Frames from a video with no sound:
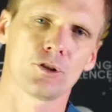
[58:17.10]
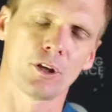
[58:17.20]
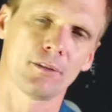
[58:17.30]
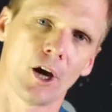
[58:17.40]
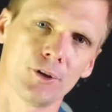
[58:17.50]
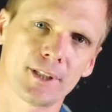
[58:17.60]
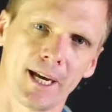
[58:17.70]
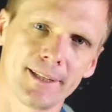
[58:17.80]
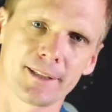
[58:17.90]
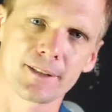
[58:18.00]
So those
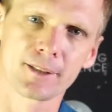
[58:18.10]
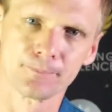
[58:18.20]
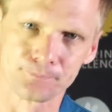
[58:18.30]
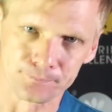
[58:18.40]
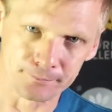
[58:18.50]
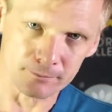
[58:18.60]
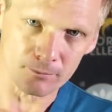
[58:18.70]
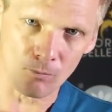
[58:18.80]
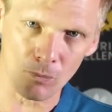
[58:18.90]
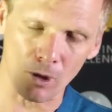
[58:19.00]
cases
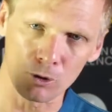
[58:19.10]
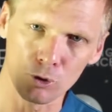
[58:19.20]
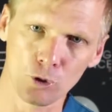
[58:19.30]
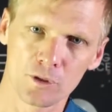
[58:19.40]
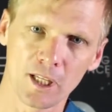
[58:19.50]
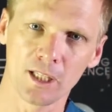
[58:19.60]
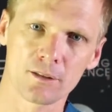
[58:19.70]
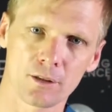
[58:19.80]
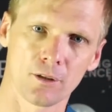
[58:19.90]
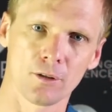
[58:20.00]
you
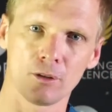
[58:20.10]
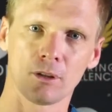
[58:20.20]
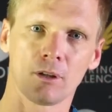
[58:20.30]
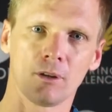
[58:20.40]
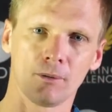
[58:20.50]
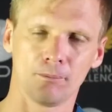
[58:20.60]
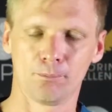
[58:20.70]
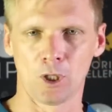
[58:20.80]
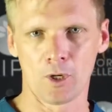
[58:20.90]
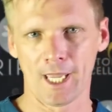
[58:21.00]
need to
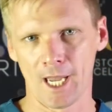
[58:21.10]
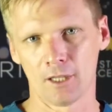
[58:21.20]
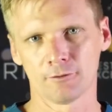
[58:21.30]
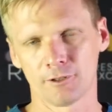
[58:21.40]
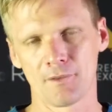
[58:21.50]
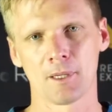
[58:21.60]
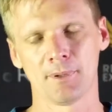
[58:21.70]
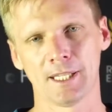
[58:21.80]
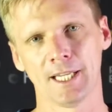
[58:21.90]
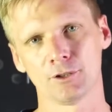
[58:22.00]
block out from the
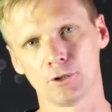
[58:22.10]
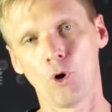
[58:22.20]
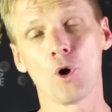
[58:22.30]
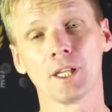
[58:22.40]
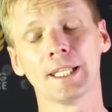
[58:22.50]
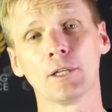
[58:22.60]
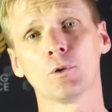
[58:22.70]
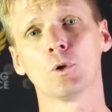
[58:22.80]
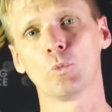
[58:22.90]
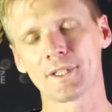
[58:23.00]
palatal or the
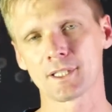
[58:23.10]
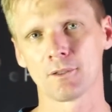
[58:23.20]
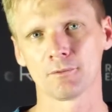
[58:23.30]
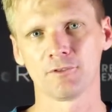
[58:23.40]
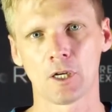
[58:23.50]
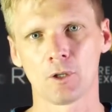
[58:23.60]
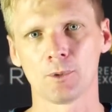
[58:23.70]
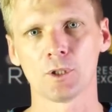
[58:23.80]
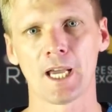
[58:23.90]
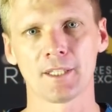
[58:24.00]
lingual with some
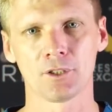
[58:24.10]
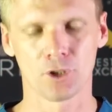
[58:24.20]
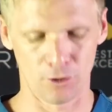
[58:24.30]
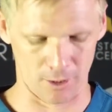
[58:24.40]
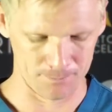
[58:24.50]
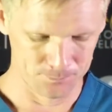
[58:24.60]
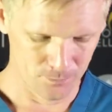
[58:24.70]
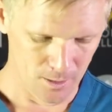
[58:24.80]
flowable and then cure it.